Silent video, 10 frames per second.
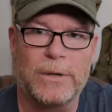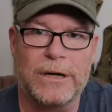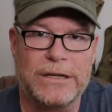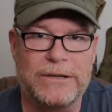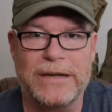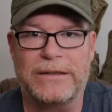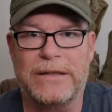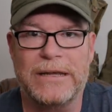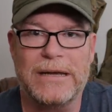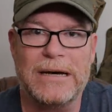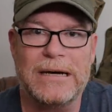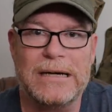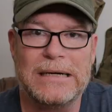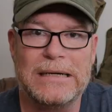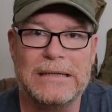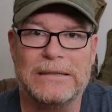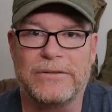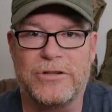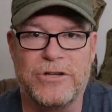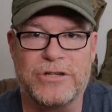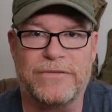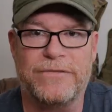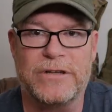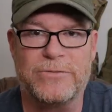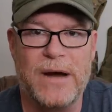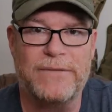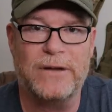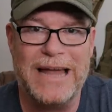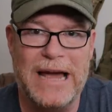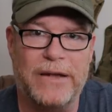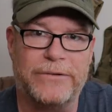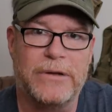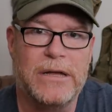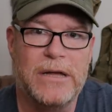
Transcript: We're going to take the, uh, the Justin Fitch rifle out.